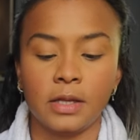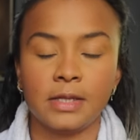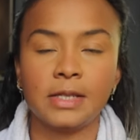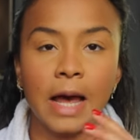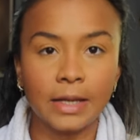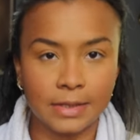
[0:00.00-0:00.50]

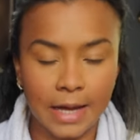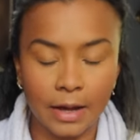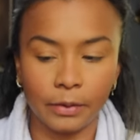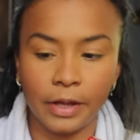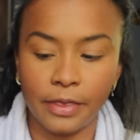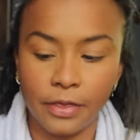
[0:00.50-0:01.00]
sat
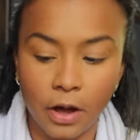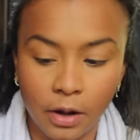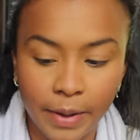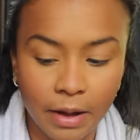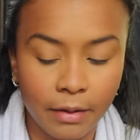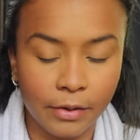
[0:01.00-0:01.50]
down and thought
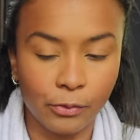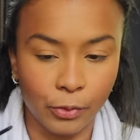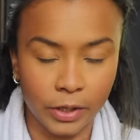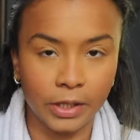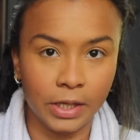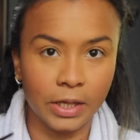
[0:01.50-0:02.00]
about and
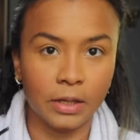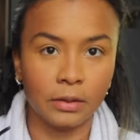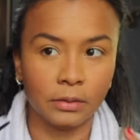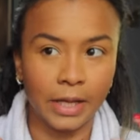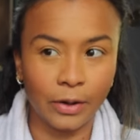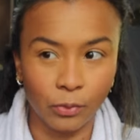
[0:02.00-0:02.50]
really
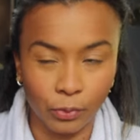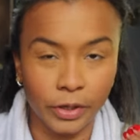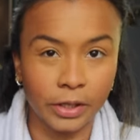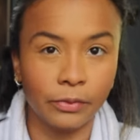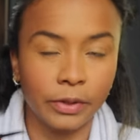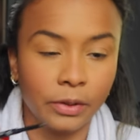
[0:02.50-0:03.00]
like
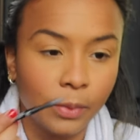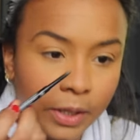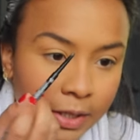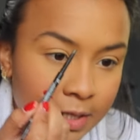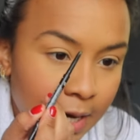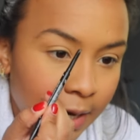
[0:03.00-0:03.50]
really, really
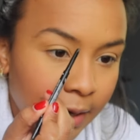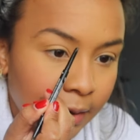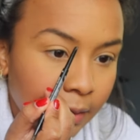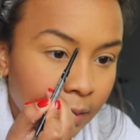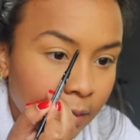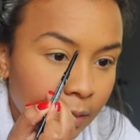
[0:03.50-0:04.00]
wanted to
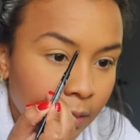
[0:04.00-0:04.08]
add